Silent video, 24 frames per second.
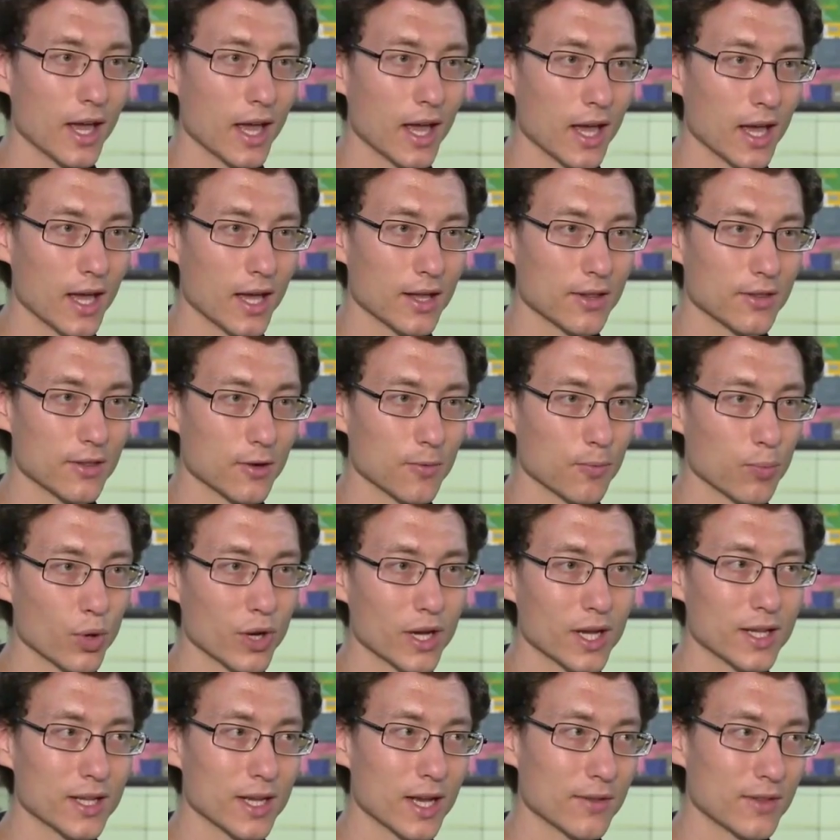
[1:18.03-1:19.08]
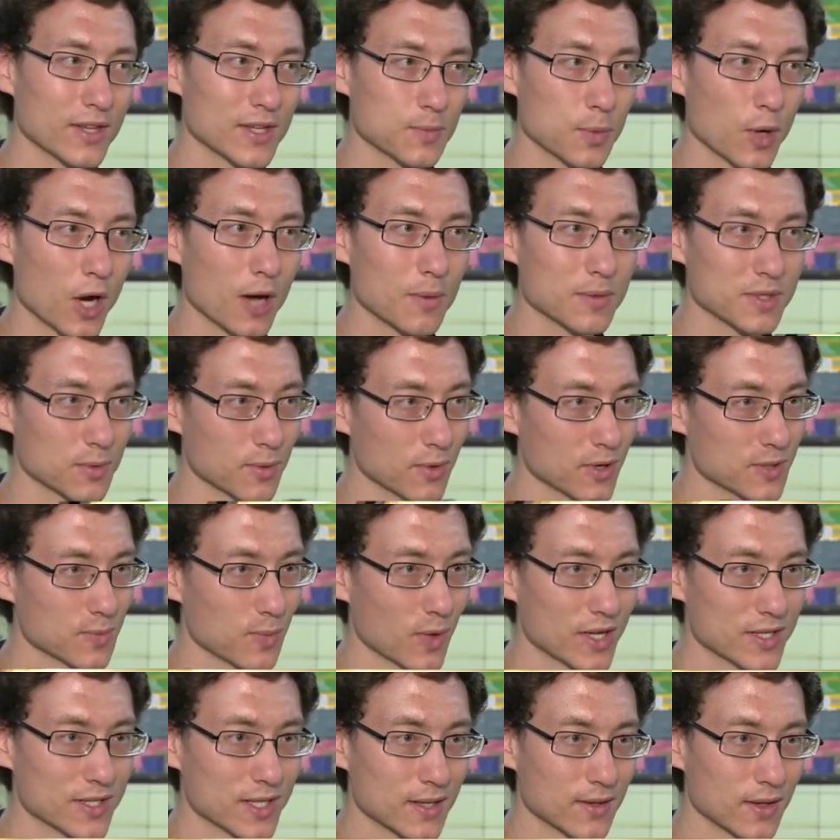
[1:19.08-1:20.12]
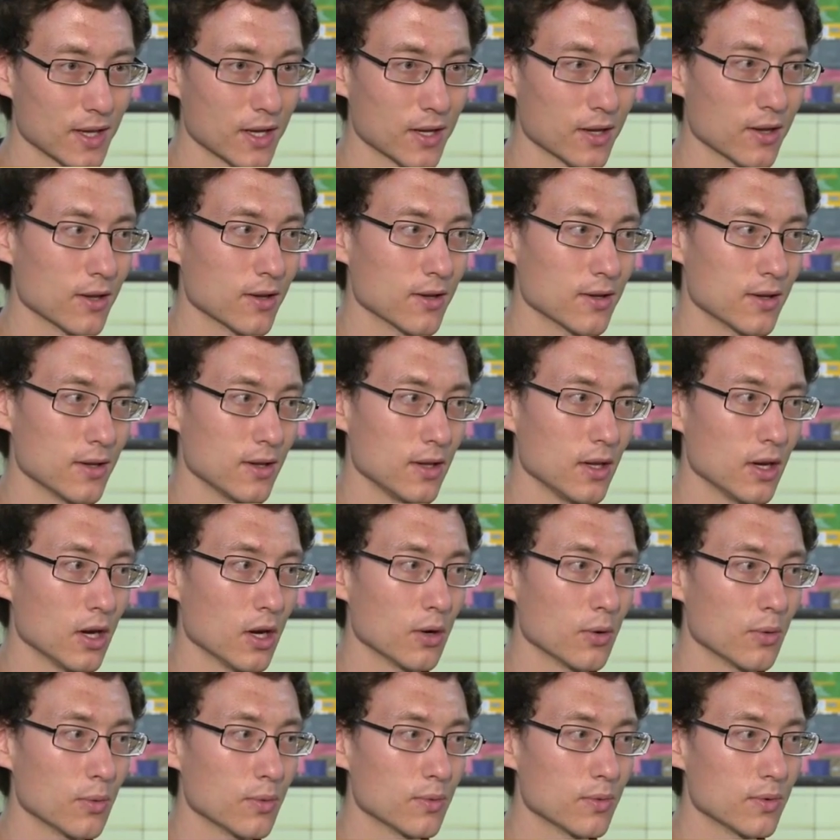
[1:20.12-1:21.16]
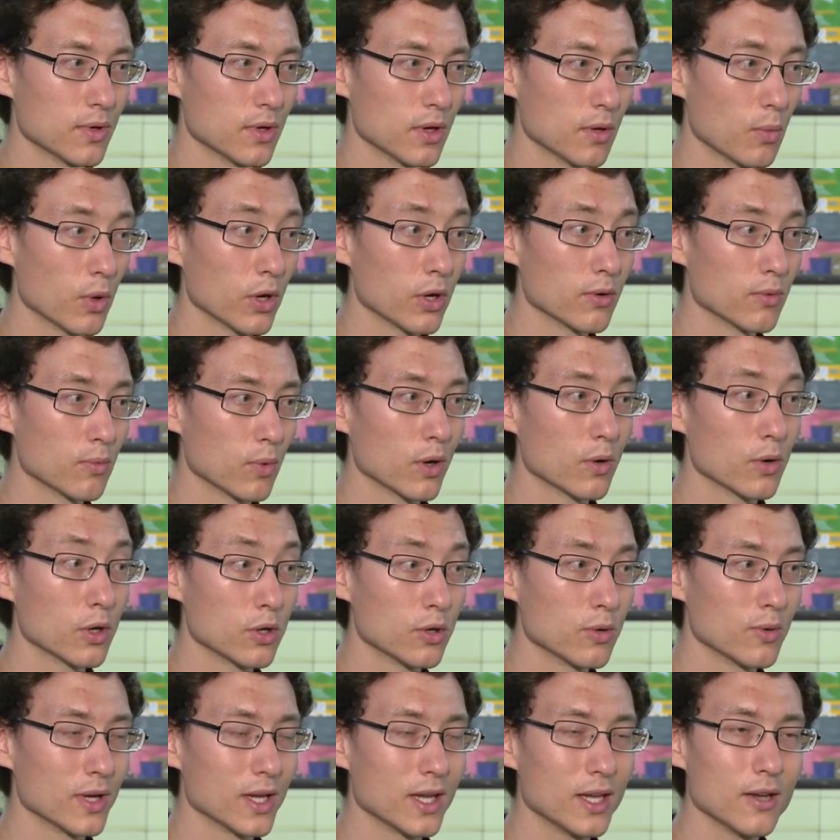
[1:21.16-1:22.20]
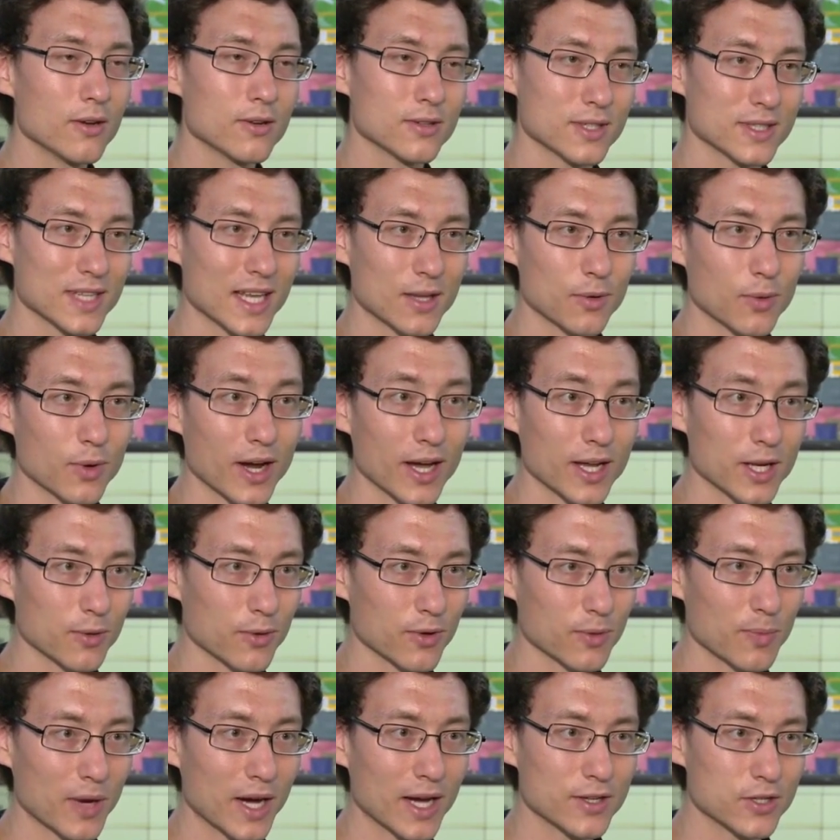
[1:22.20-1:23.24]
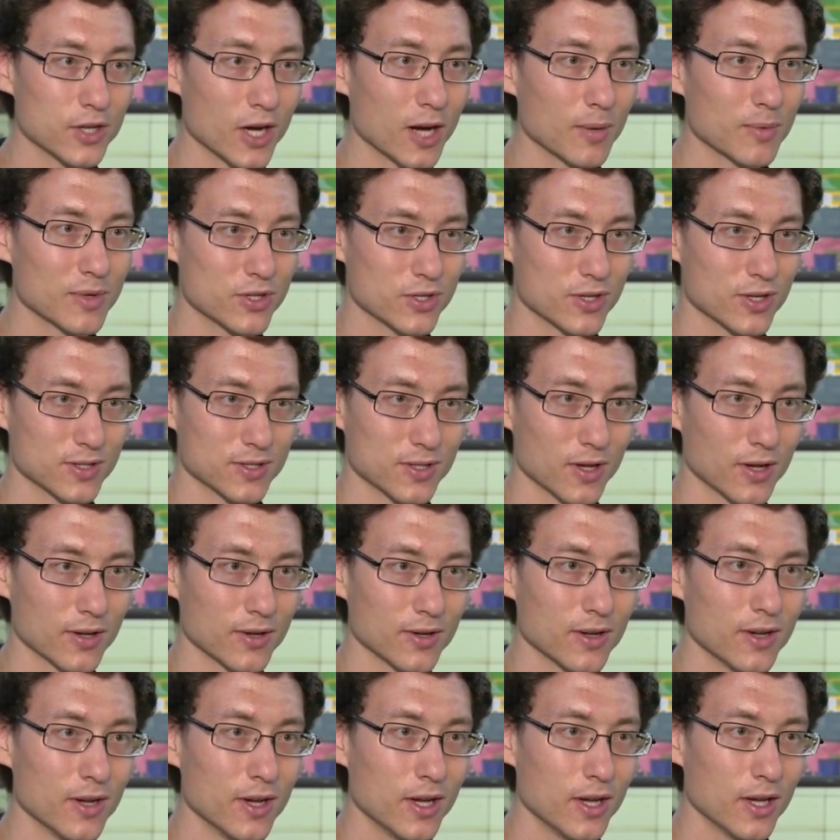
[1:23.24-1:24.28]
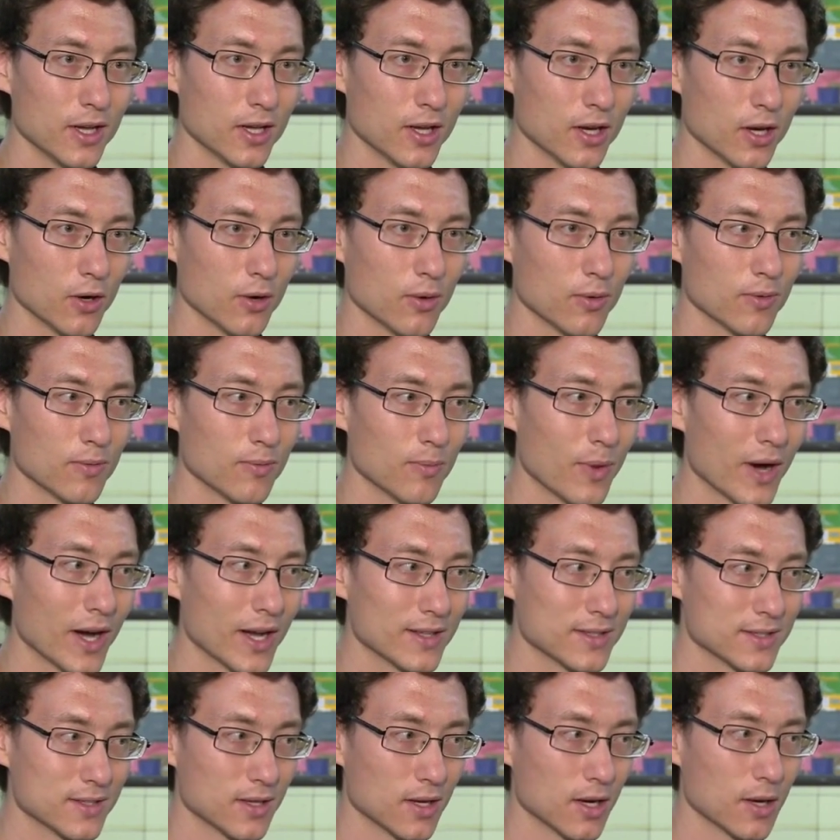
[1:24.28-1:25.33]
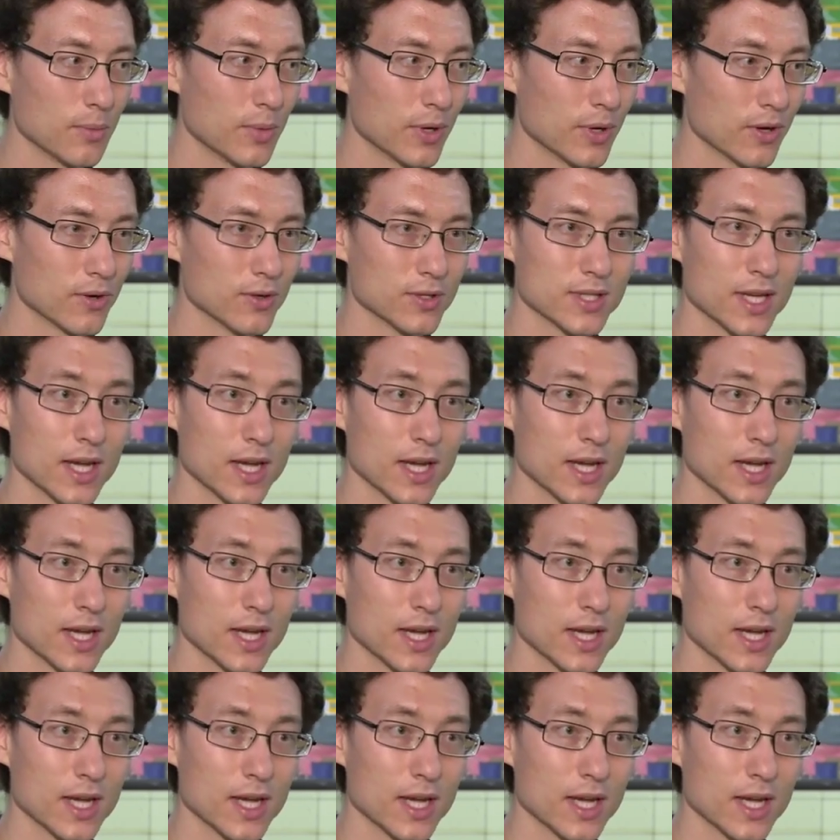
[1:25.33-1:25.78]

and they're breaking down these problems and we're expressing like, you know, what you're what we're doing here is exactly what I do with my job. It's just on, you know, mine's a bigger